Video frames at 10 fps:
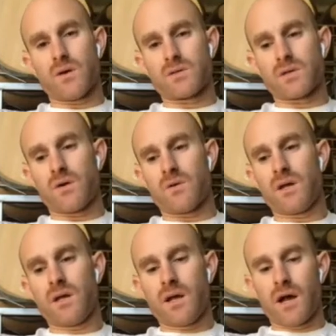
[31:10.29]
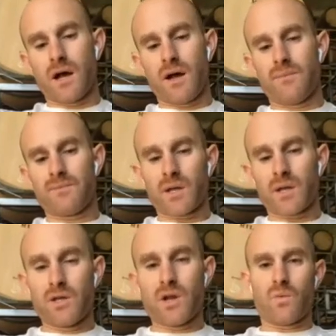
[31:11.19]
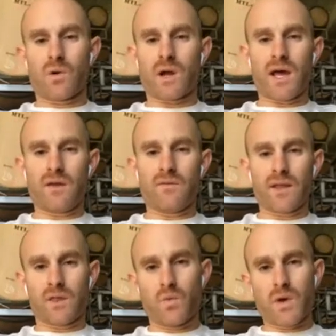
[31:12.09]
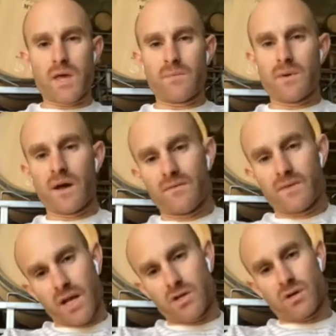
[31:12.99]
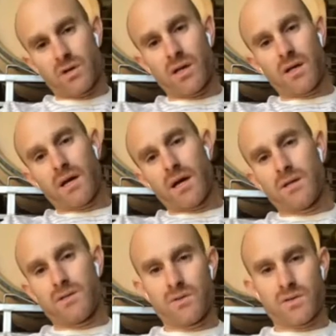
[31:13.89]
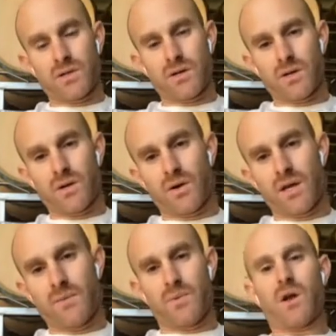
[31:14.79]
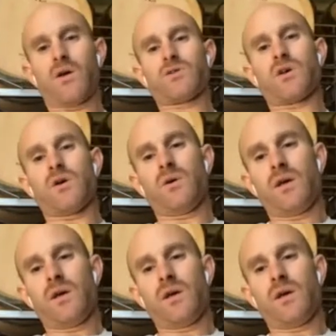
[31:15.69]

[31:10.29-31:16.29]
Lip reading: So we're kind of at the whim of nature to a certain degree, but also